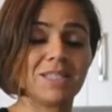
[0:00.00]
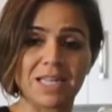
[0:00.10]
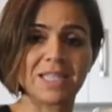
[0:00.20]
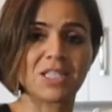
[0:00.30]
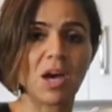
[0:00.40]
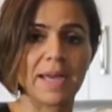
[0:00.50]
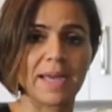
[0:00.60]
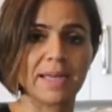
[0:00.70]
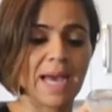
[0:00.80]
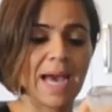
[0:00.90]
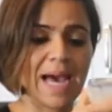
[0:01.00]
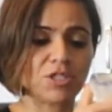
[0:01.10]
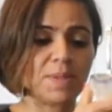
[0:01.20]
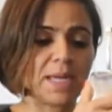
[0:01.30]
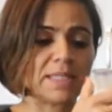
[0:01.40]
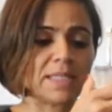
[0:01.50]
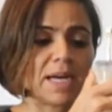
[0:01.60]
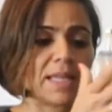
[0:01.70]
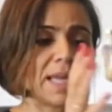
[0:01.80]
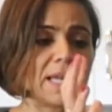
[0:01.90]
nice and tight. It has to be nice and
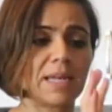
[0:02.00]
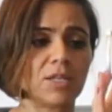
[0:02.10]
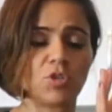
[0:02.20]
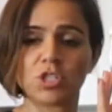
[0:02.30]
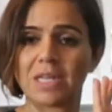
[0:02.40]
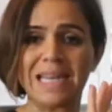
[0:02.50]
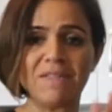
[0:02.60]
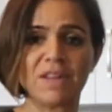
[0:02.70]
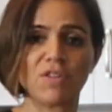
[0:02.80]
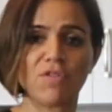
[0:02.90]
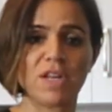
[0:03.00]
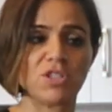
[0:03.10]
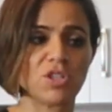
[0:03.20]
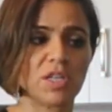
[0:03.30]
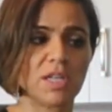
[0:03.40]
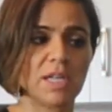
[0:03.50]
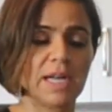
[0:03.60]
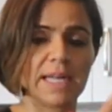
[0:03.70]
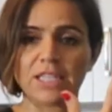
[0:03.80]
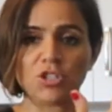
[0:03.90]
tight. And then you just leave it in the fridge.
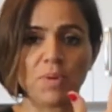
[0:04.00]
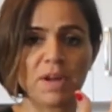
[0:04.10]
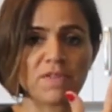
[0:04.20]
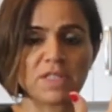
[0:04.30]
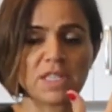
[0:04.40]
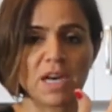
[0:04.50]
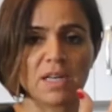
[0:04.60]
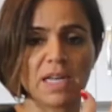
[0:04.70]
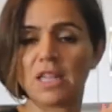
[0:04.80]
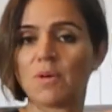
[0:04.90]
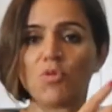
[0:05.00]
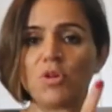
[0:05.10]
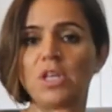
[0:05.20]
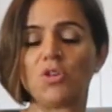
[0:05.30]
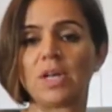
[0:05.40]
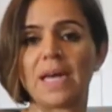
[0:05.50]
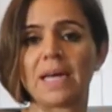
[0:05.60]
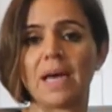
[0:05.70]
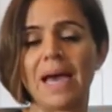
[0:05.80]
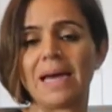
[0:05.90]
And that's your breakfast done. And in the morning you can
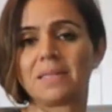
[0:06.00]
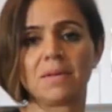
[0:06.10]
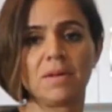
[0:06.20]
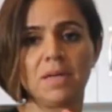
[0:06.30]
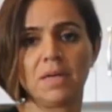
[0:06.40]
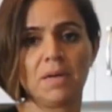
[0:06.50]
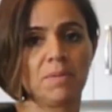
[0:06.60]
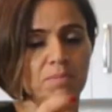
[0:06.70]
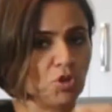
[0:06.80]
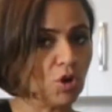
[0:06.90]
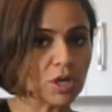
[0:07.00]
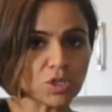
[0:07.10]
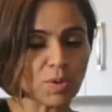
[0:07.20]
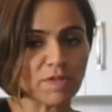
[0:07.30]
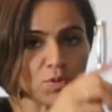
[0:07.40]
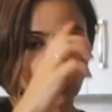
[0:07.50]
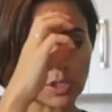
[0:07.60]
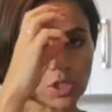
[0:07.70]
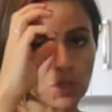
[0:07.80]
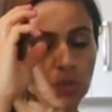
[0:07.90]
add yogurt to if you want
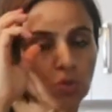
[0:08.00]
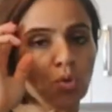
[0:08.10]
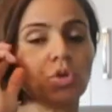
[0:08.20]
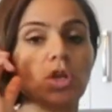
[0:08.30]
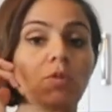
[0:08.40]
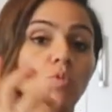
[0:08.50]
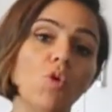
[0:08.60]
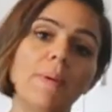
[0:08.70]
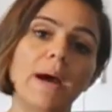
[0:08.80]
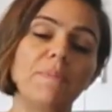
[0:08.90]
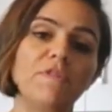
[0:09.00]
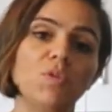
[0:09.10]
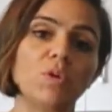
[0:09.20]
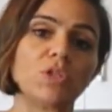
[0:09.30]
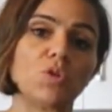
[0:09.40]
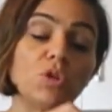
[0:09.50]
to, or you can warm it up if you want to, or